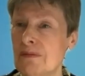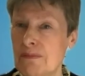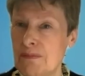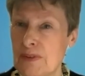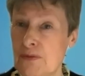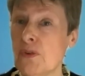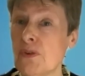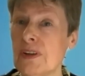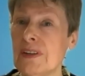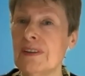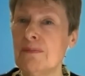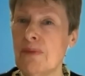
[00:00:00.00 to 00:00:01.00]

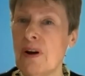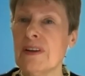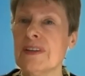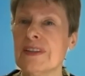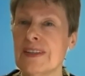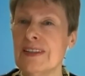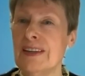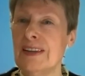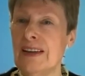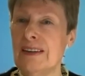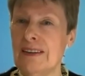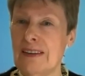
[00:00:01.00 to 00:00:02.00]
foreign policy
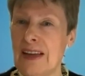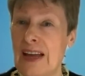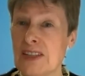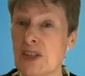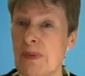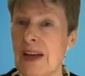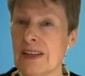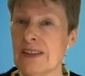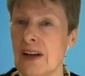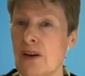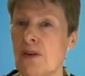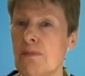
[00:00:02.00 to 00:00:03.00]
aspect,
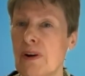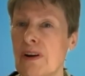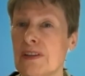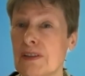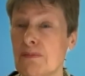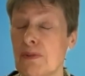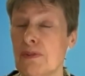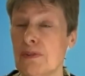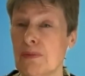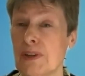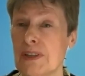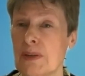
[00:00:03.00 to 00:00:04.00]
our foreign
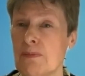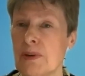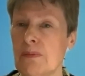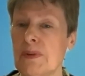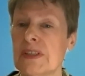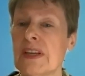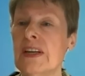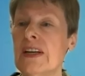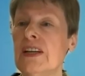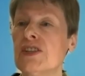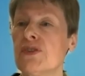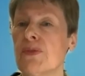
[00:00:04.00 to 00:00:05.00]
policy purpose
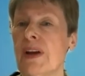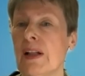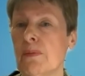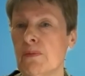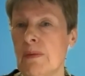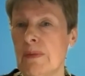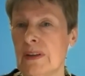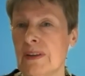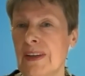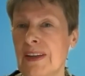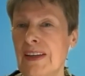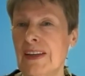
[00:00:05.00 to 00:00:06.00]
is to help women.
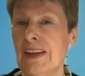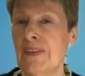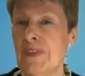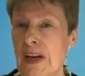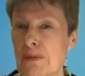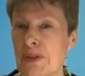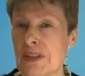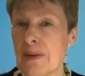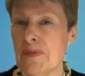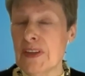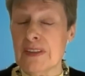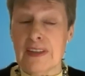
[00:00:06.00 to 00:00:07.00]
And that was
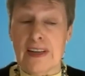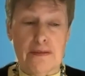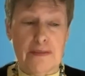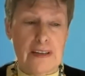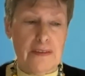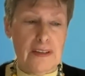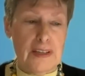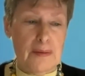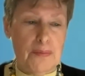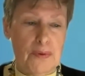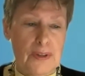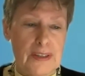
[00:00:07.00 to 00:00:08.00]
something that I find very
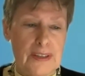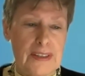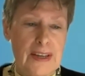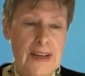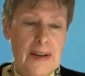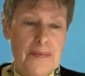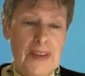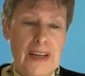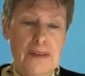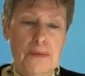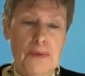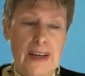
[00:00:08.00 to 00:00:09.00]
important.
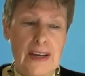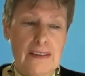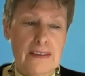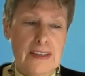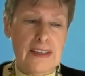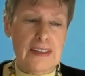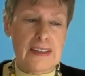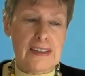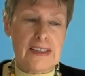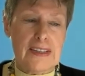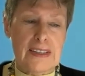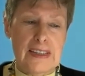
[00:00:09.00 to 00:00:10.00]
And what I think
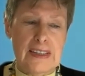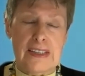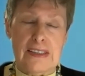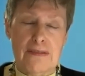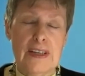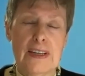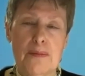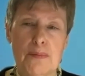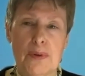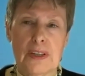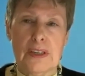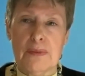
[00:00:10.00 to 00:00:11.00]
it's really
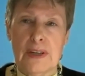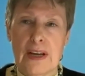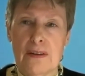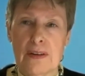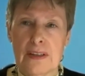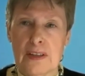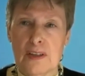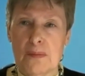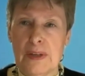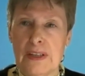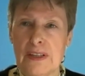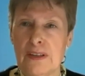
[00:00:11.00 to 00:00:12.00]
important when I look at the
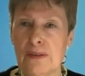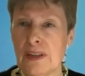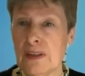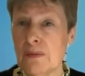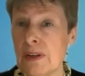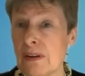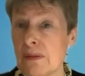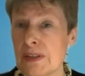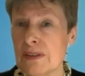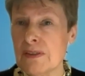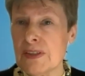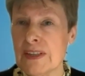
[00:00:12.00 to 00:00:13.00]
European Union, we always
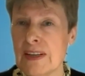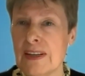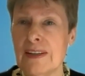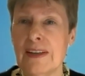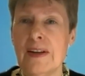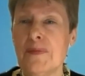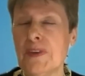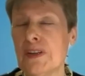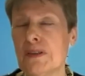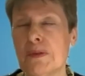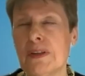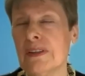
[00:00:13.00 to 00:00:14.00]
sort of say,
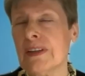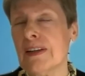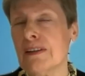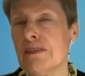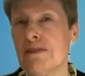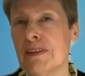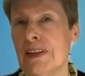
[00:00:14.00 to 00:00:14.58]
we are kind of